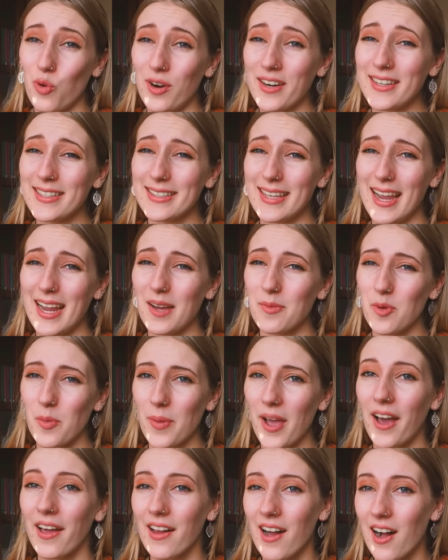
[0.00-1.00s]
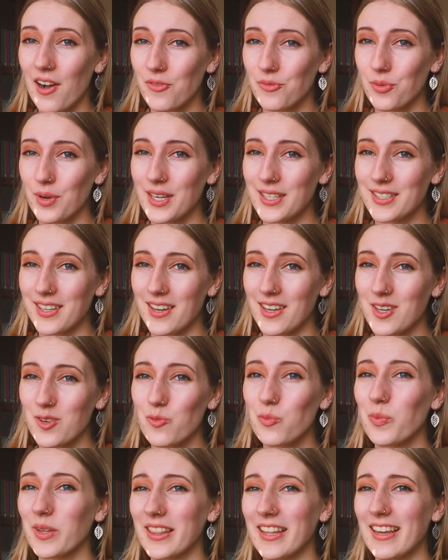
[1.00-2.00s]
want to say I'm about halfway
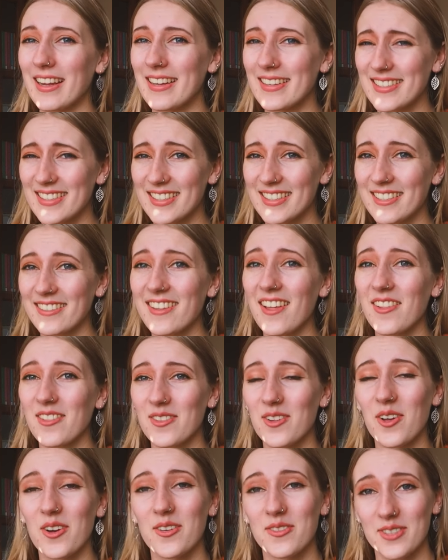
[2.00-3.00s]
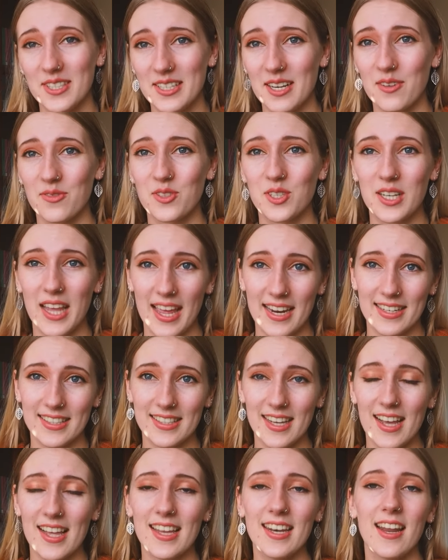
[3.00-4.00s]
done, but there is still a lot of stuff to get
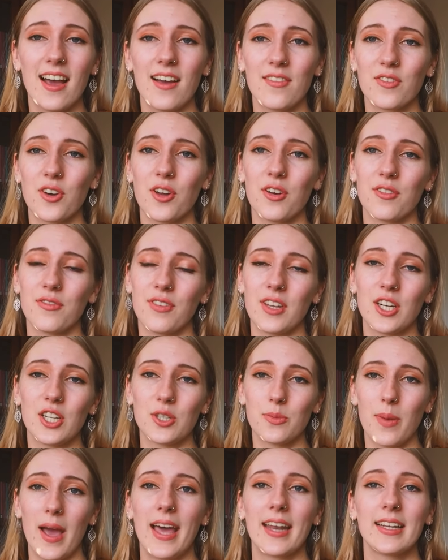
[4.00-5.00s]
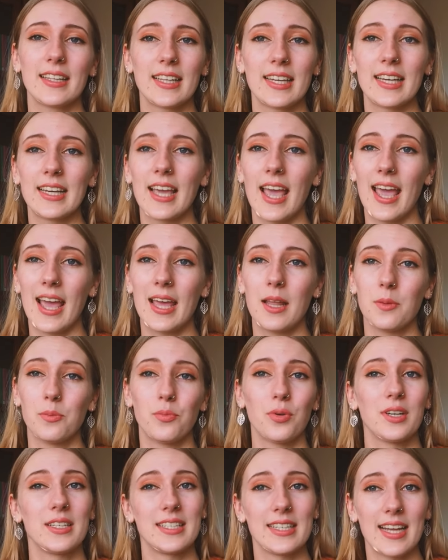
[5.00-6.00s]
done. I've got to finish paneling
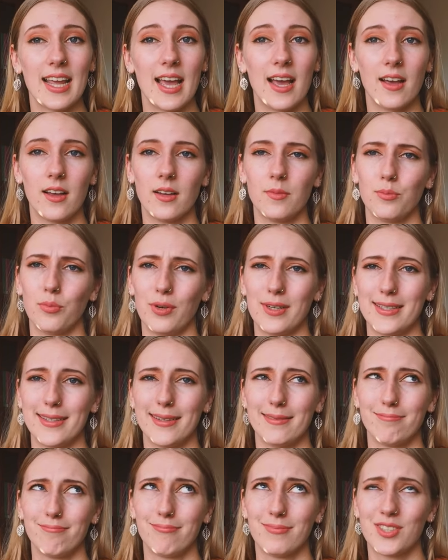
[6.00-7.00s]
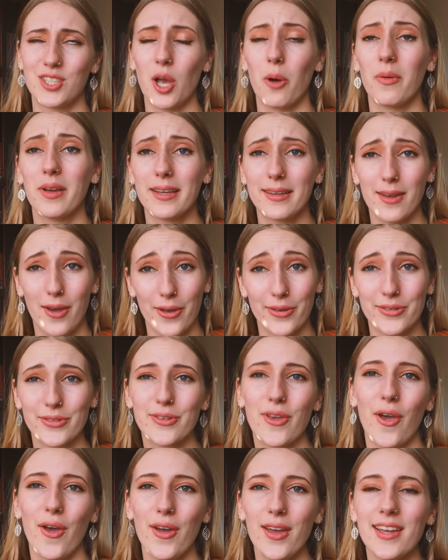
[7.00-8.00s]
and sewing her
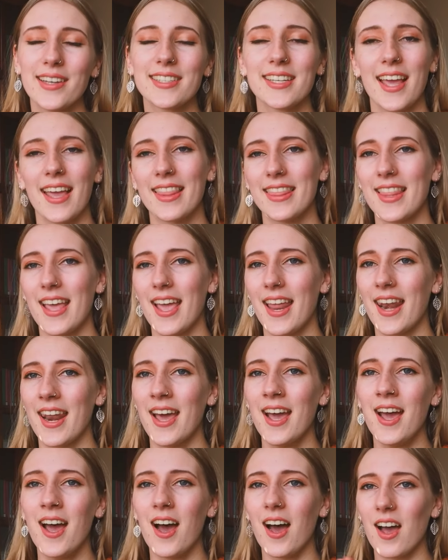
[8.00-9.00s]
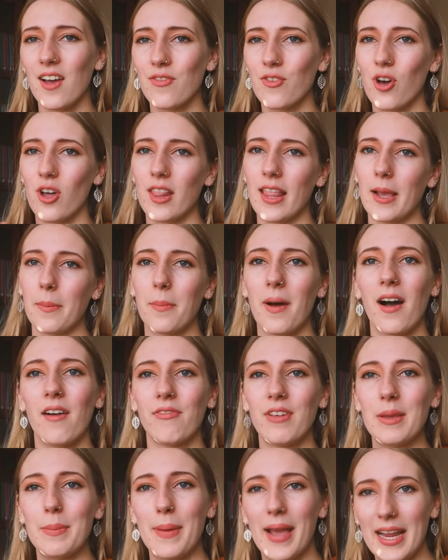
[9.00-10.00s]
skirt, and then I've got like
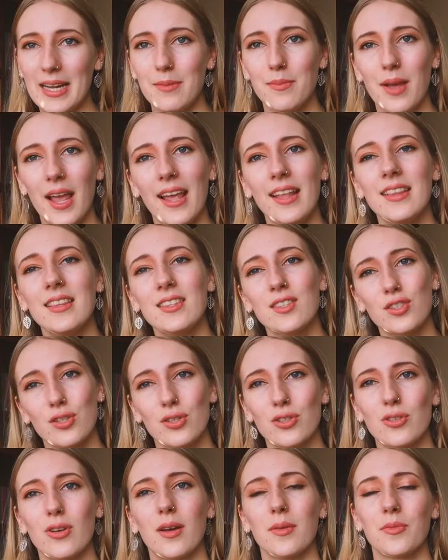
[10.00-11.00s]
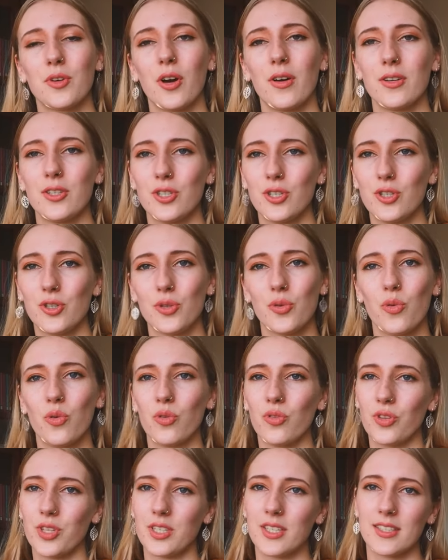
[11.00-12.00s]
puffy paint pens, so I'm going to do
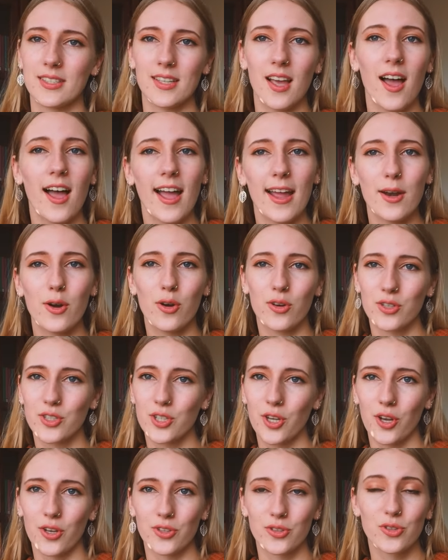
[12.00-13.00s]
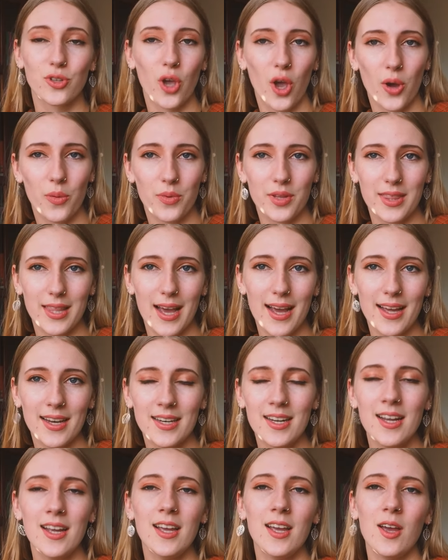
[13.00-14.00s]
all the design onto her skirt with that.
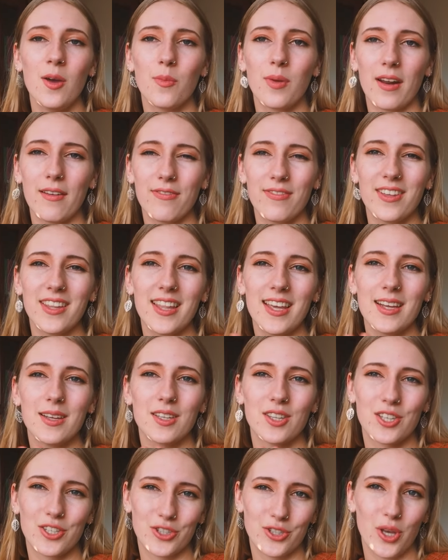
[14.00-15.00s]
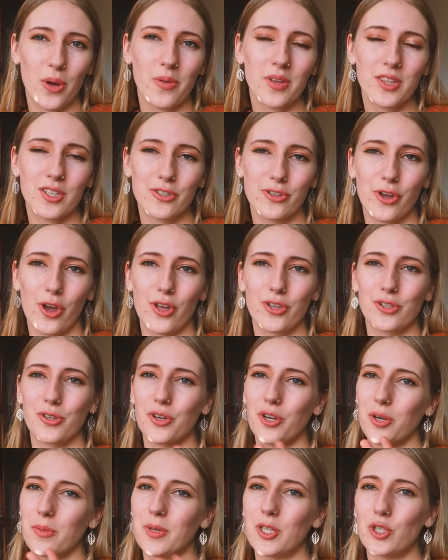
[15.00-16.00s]
But I feel like the sewing the skirt's not
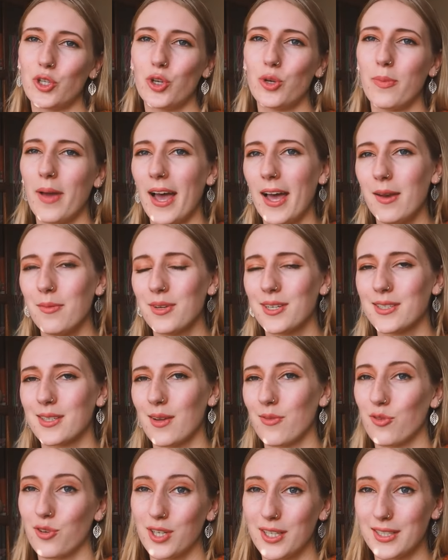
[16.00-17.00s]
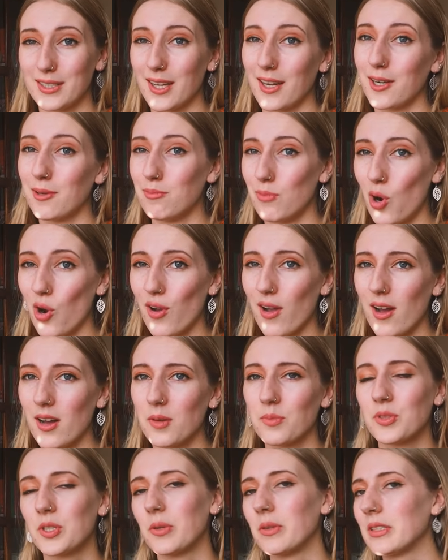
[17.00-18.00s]
going to be too bad because I've already done a
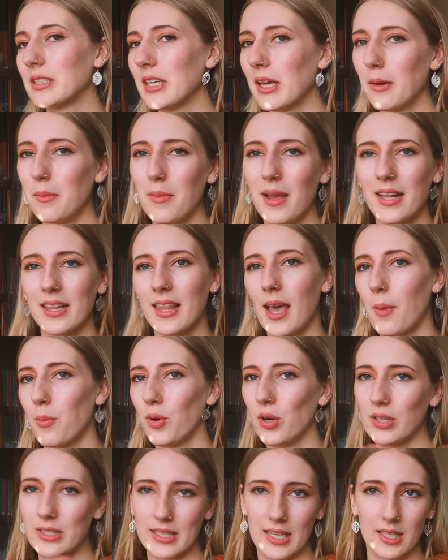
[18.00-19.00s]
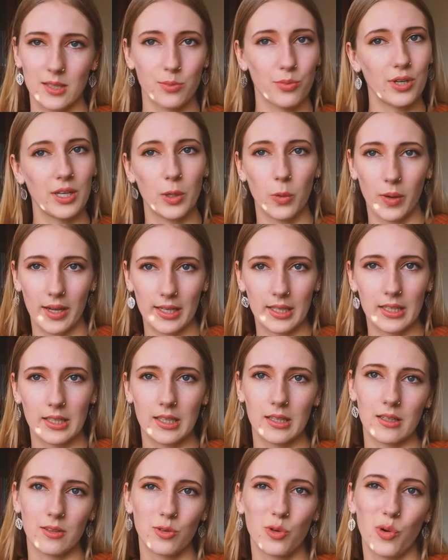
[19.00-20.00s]
mock-up, so it's going to make that process pretty
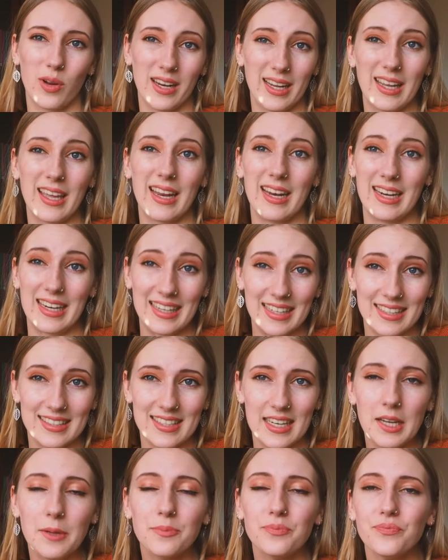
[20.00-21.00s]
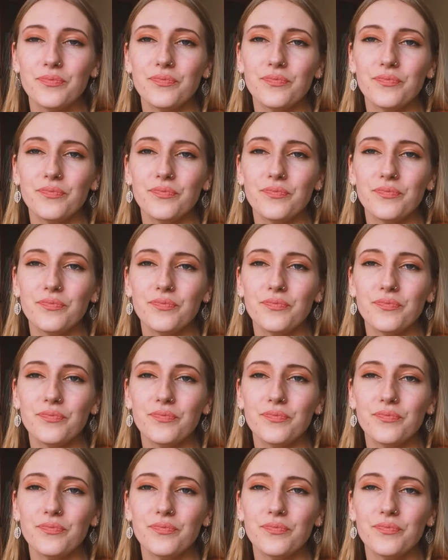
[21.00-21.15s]
quick and easy.